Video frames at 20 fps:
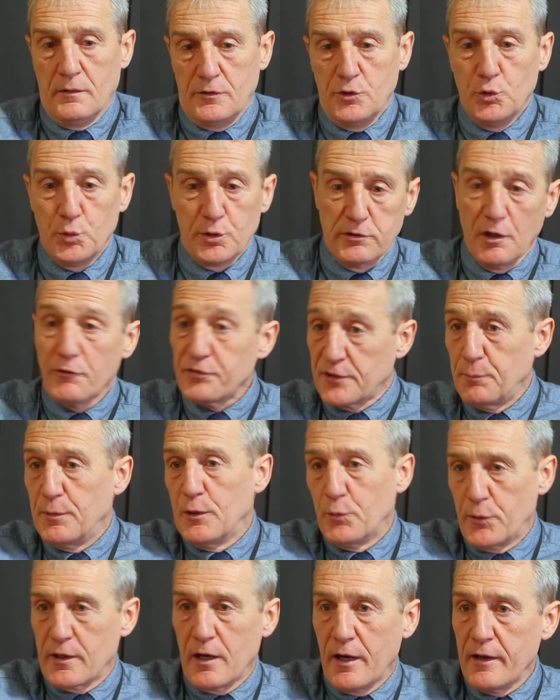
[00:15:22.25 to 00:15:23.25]
you would love to
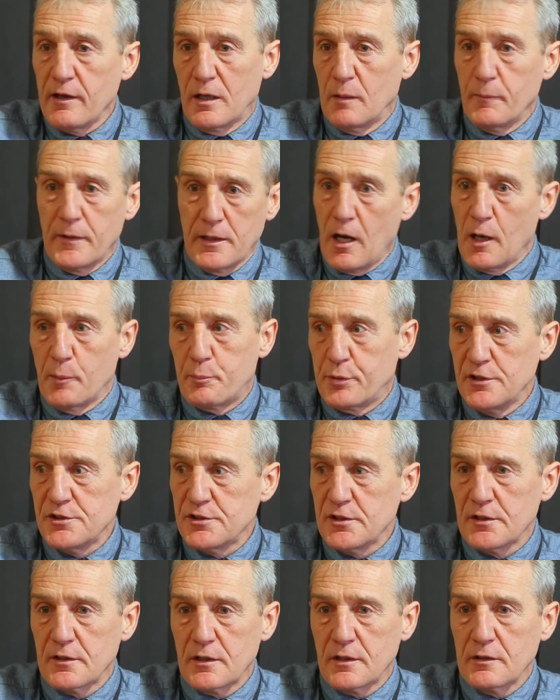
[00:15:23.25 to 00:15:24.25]
be where I am, and I
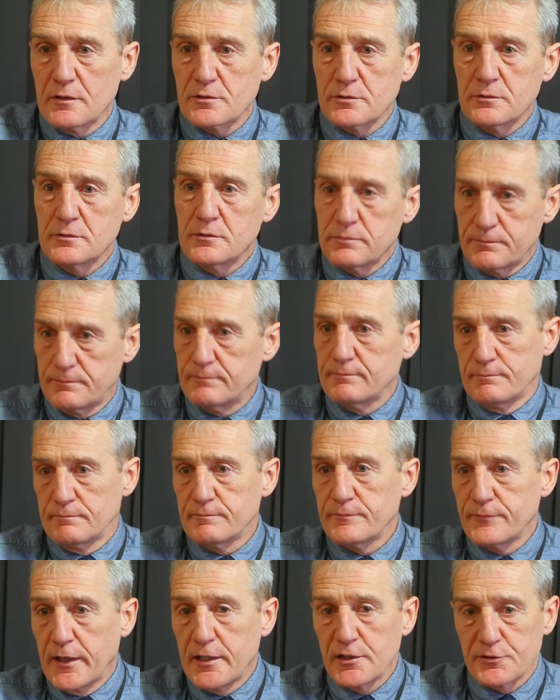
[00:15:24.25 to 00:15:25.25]
appreciate that. So
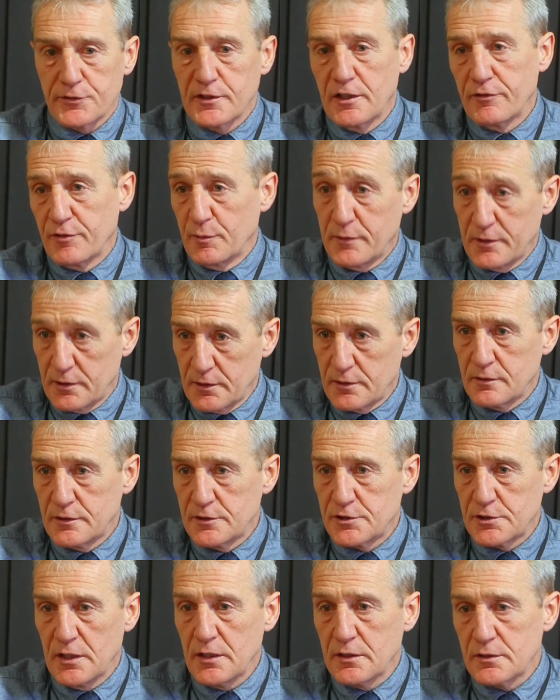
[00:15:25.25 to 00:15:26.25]
thanks for giving me the
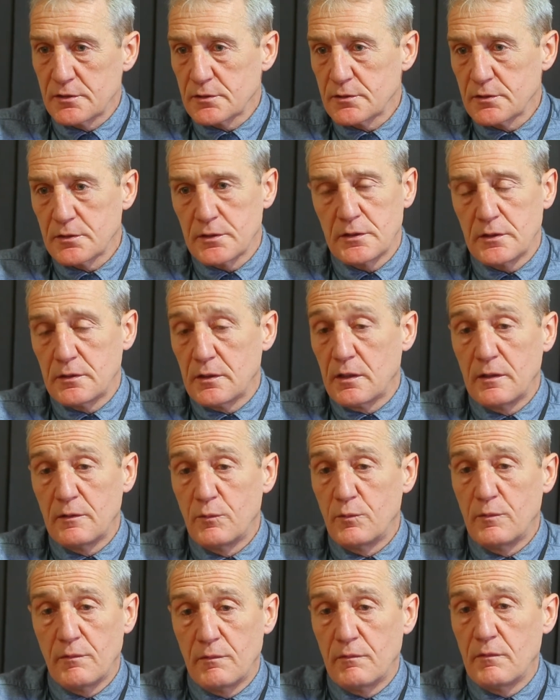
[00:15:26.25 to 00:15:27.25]
chance, and
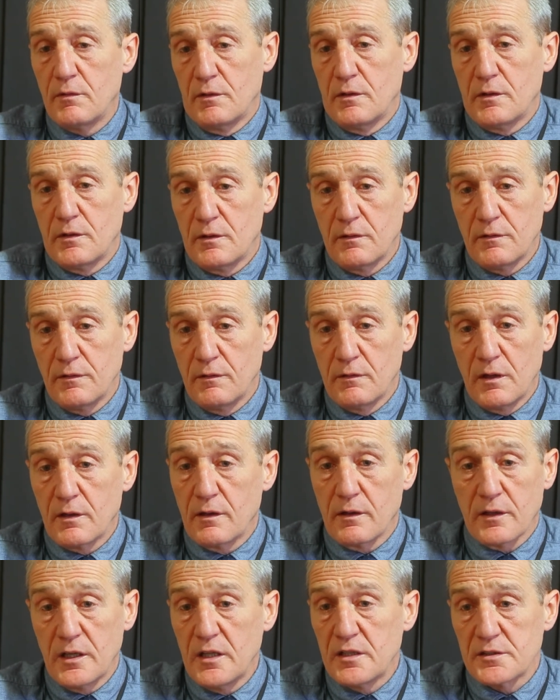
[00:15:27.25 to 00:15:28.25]

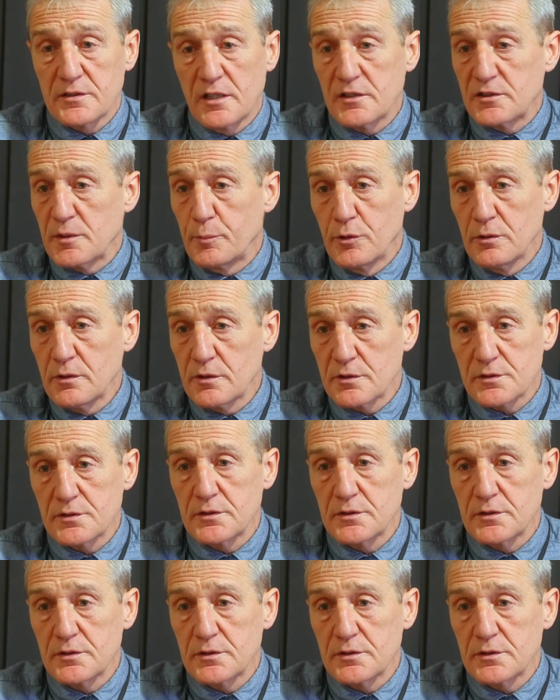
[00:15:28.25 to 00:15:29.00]
they're a great set of support.